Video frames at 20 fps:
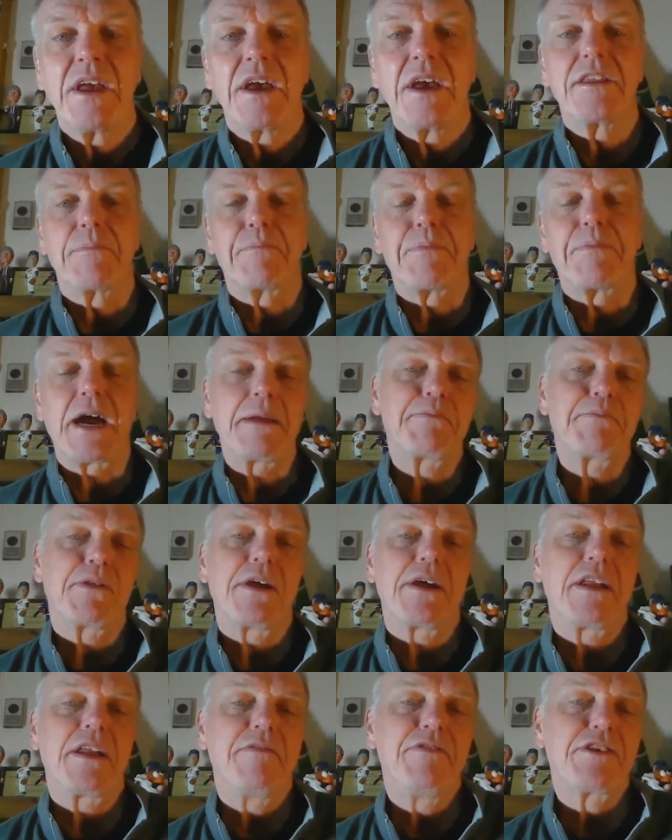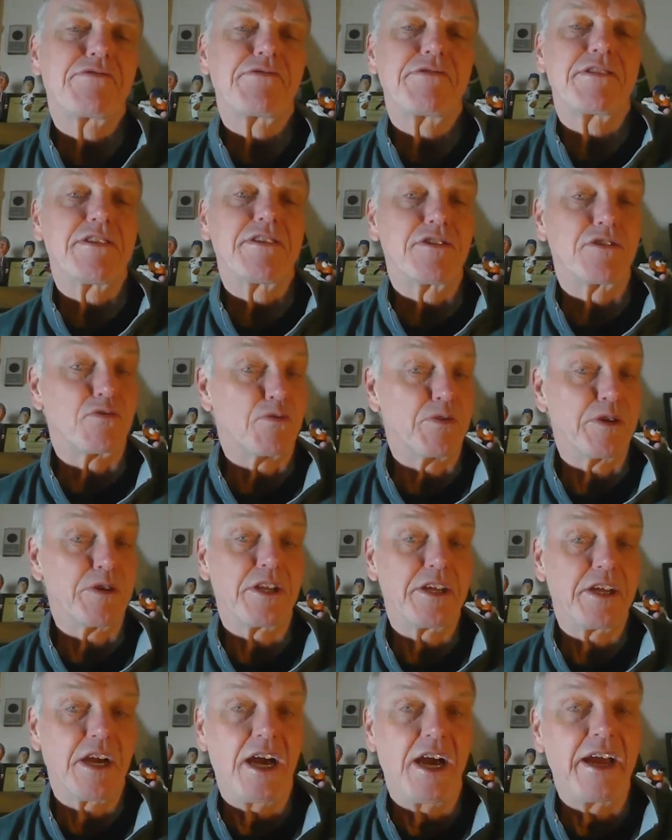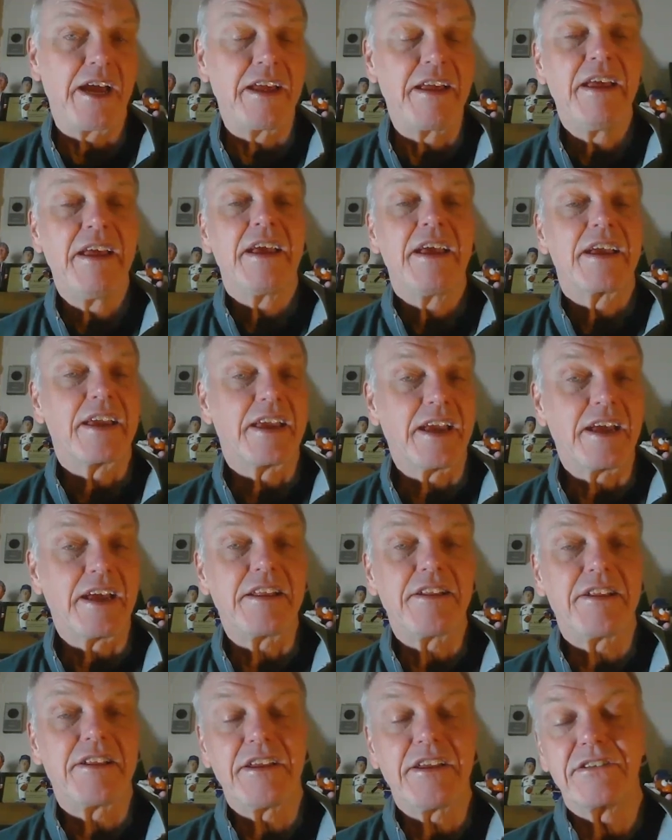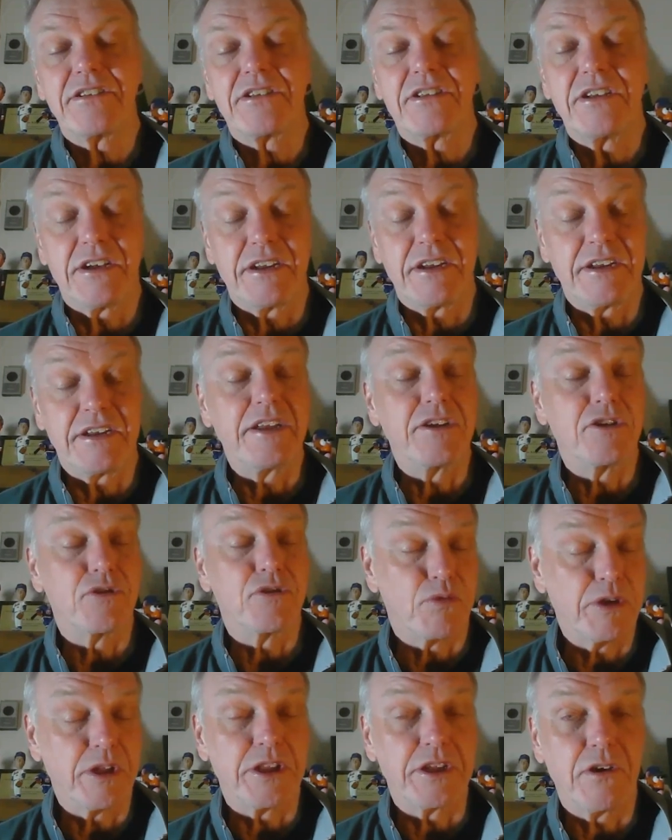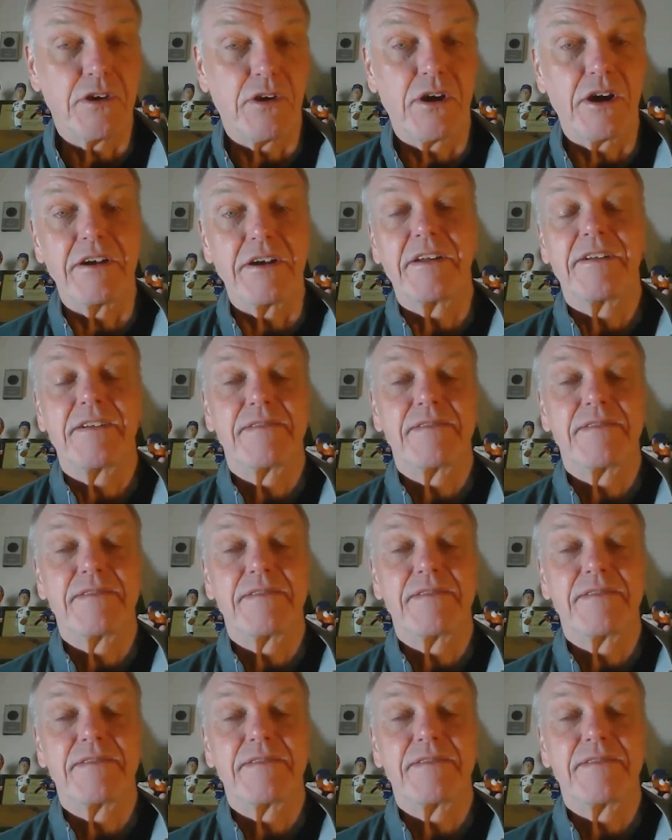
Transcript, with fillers: The pipeline of interest is really high. Getting deals done is really hard.